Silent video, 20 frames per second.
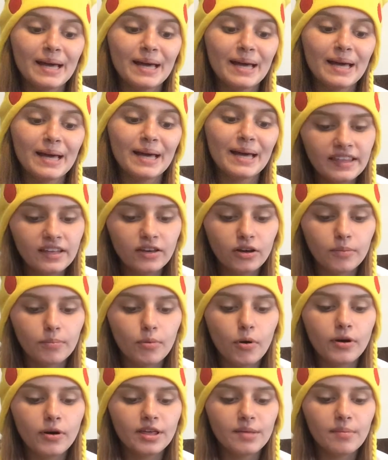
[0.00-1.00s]
Can I see your
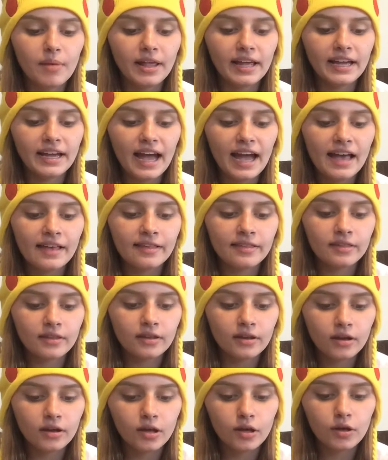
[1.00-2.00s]
Pokemon, I asked.
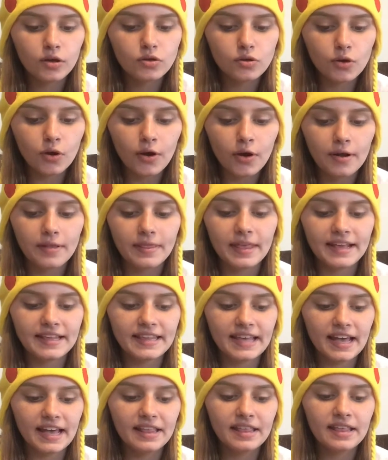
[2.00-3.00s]
Sure, they
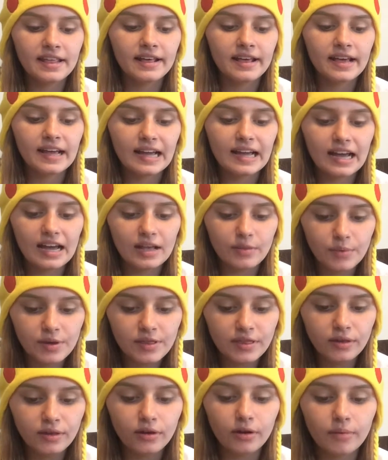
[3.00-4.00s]
said. Can we
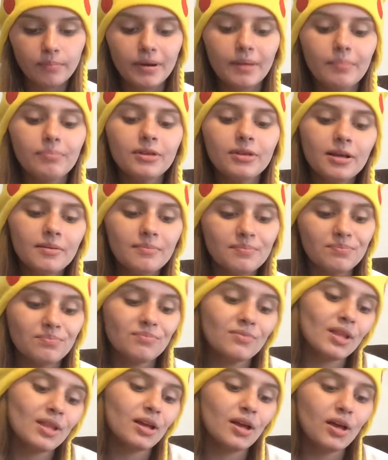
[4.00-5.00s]
see your Piplup?
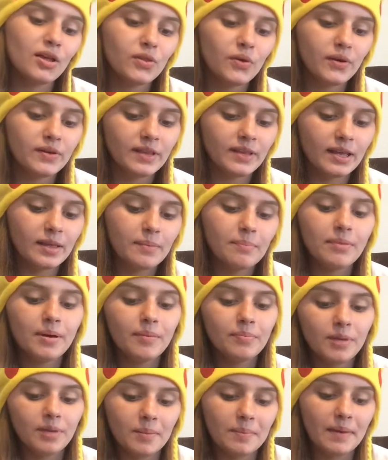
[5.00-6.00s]
So I said,
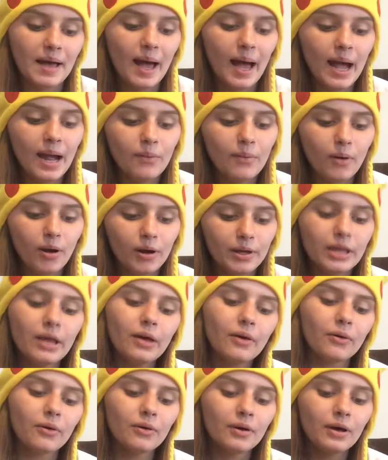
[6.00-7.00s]
Piplup, I want
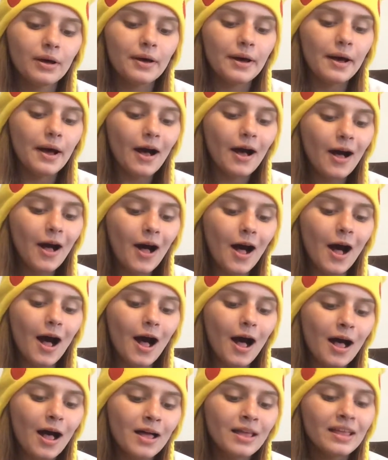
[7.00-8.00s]
you.
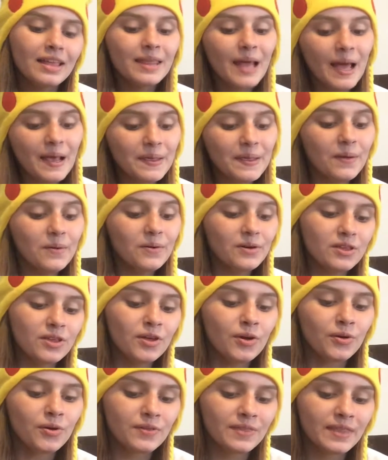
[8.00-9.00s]
Aw, that's so
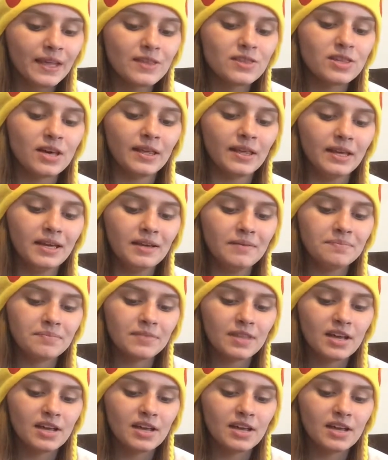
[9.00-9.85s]
cute, said Jenny.